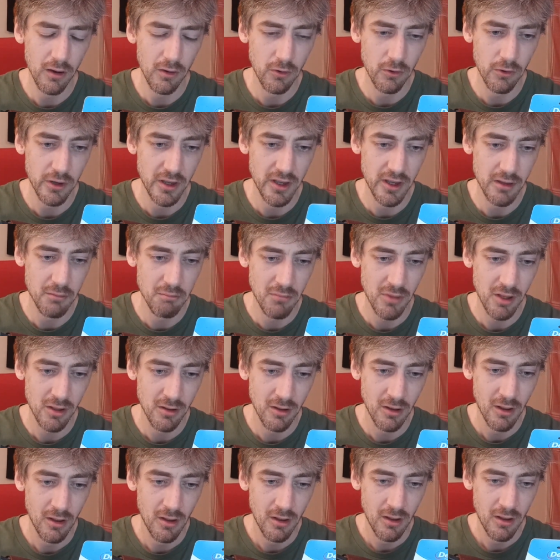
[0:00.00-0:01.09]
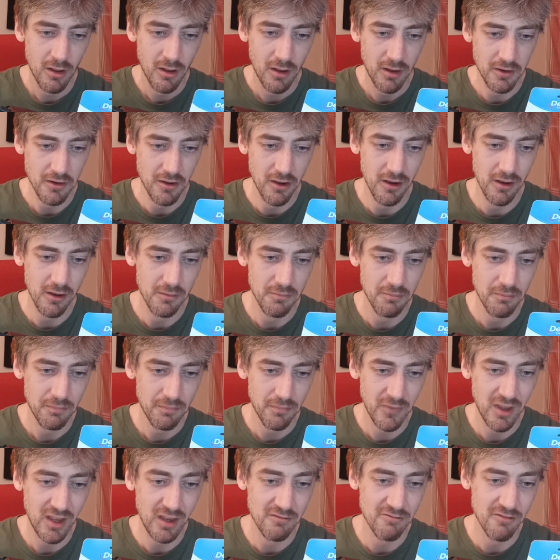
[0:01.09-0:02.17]
Or him. No,
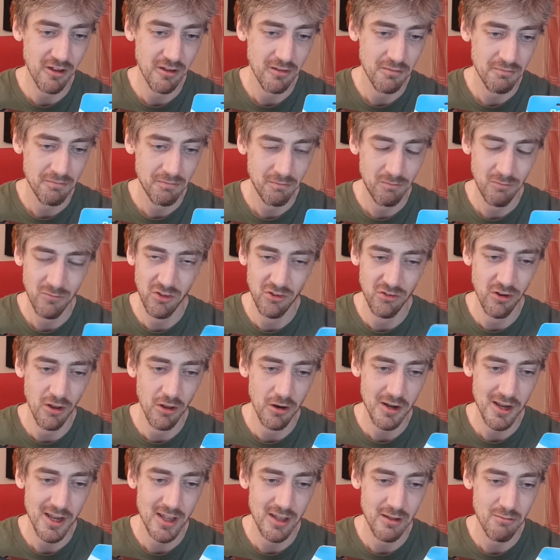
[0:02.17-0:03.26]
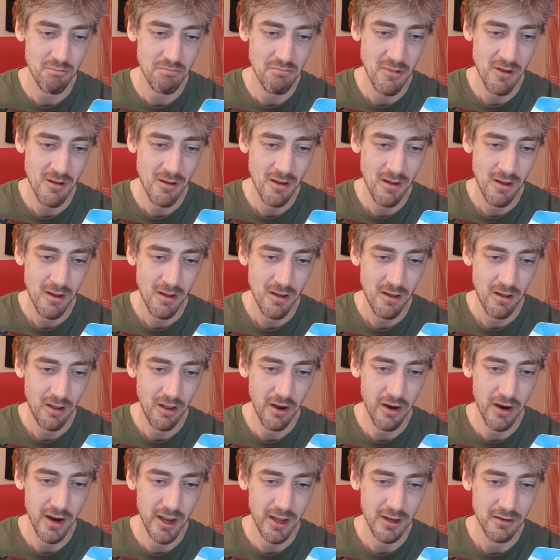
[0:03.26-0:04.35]
Eva. It's not a him.
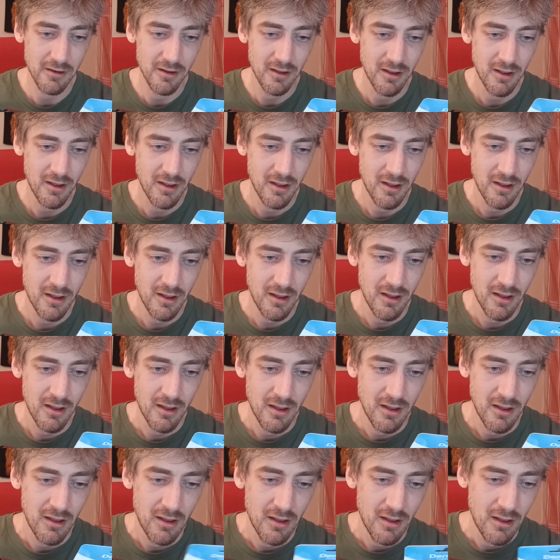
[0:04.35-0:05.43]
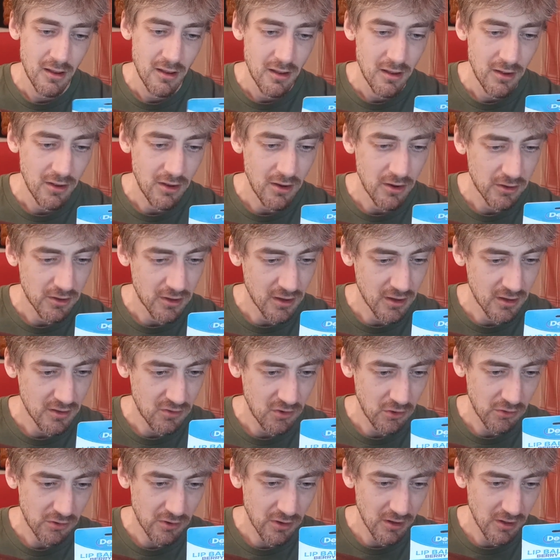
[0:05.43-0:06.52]
Alright. Okay,
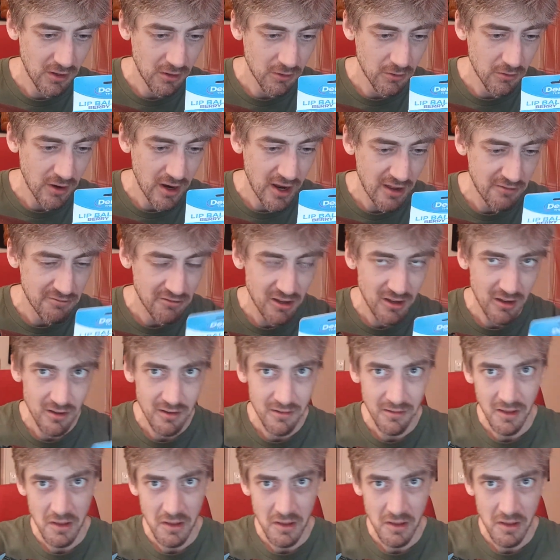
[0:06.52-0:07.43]
so it's got a little graph here.